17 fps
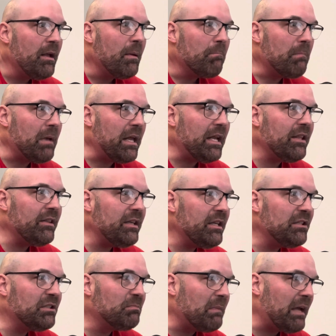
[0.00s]
Many of
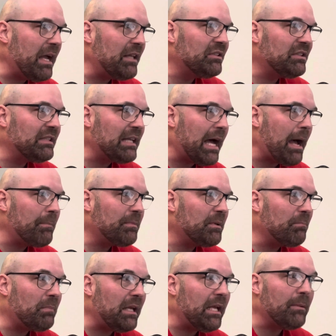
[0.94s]
these men
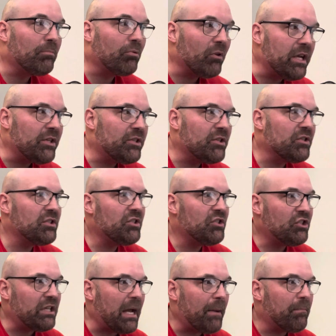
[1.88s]
stopped being preachers and
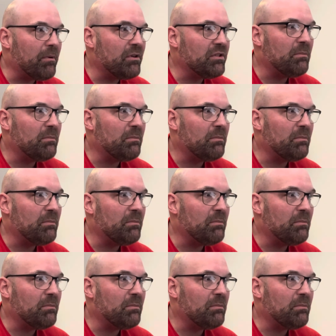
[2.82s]
shepherds